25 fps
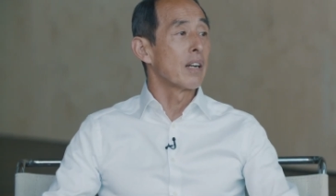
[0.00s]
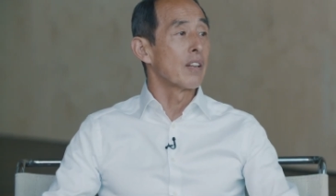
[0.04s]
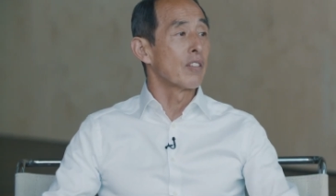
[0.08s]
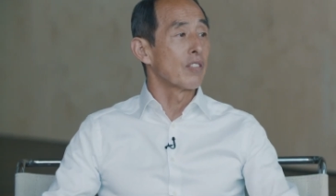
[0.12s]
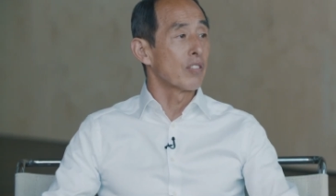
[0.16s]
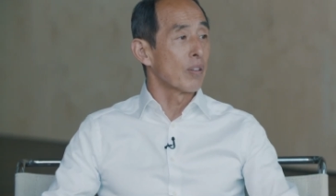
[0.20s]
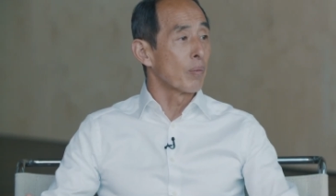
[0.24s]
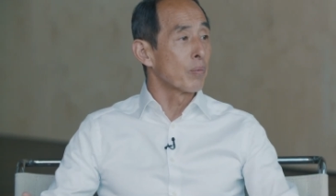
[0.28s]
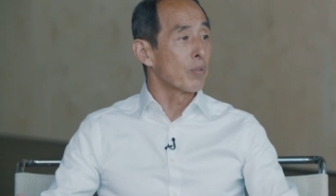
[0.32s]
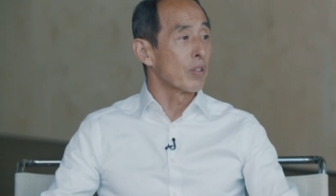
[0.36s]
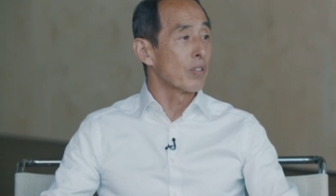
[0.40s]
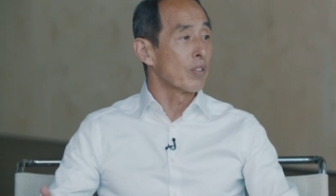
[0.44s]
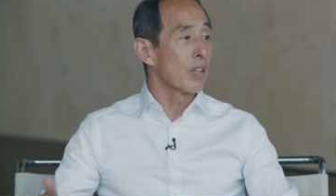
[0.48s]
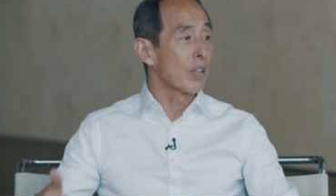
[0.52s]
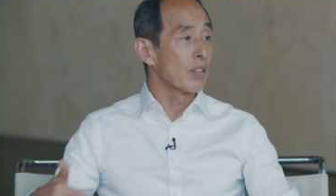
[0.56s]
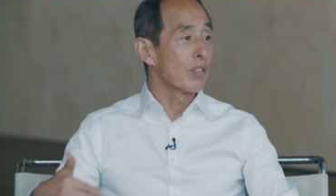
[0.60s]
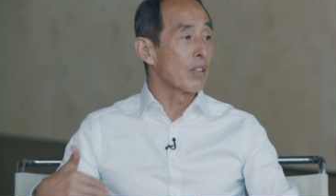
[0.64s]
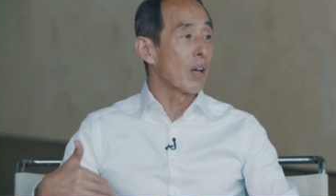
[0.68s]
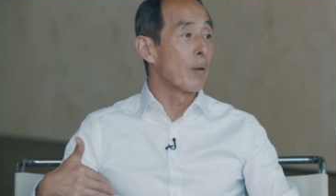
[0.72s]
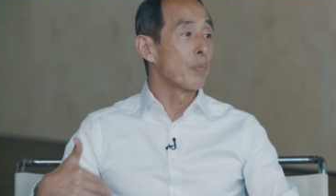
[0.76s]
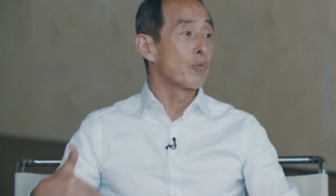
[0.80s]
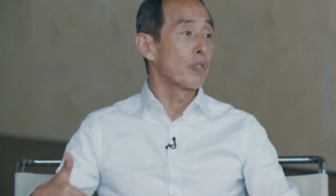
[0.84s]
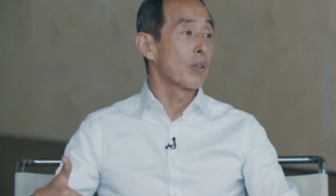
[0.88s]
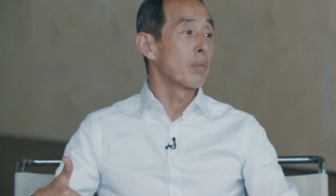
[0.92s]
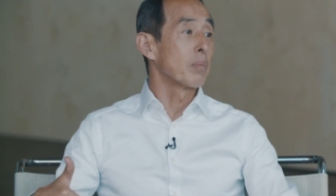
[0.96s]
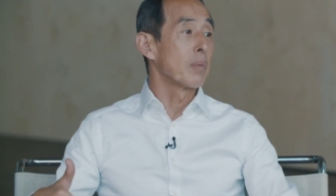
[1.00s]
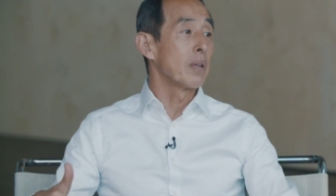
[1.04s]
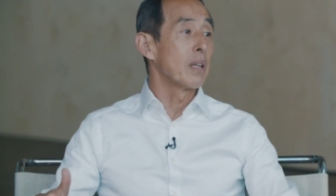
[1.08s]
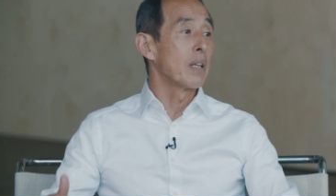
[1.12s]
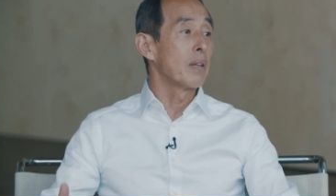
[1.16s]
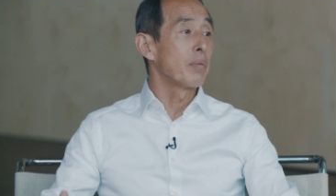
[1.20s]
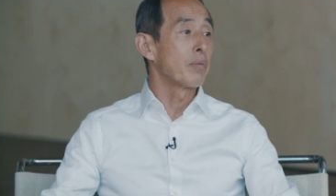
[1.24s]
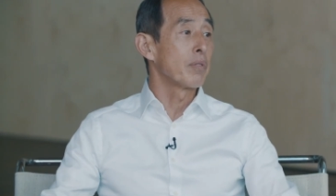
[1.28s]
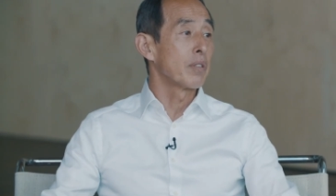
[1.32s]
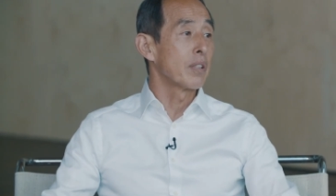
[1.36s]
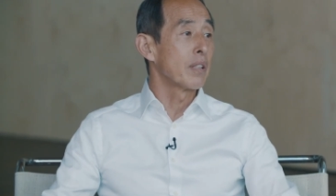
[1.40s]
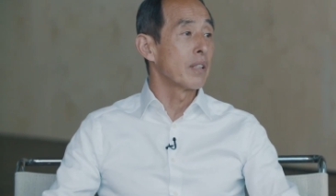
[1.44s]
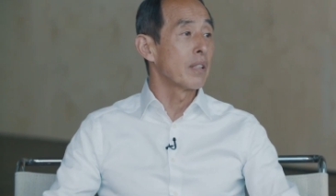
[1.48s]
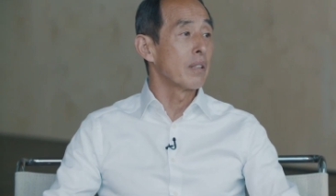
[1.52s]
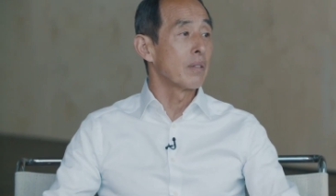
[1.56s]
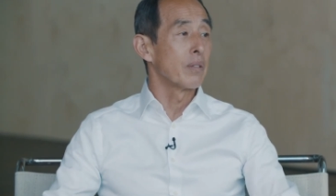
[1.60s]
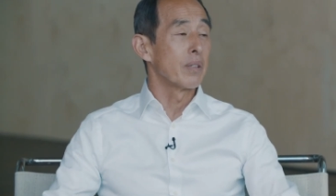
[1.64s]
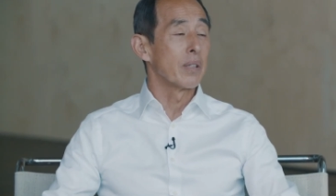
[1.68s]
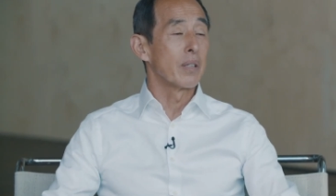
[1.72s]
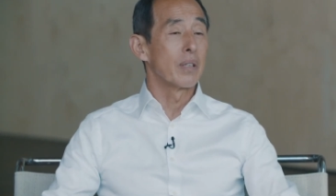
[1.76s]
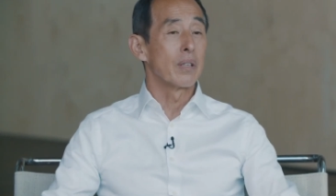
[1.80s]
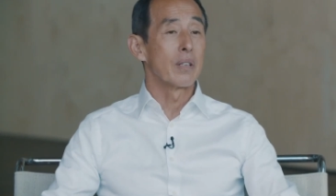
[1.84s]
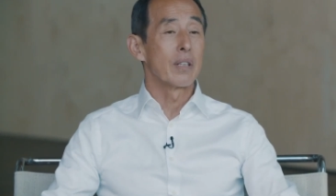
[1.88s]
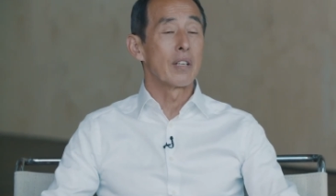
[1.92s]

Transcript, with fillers: It's something that Samsung believes in. We yeah.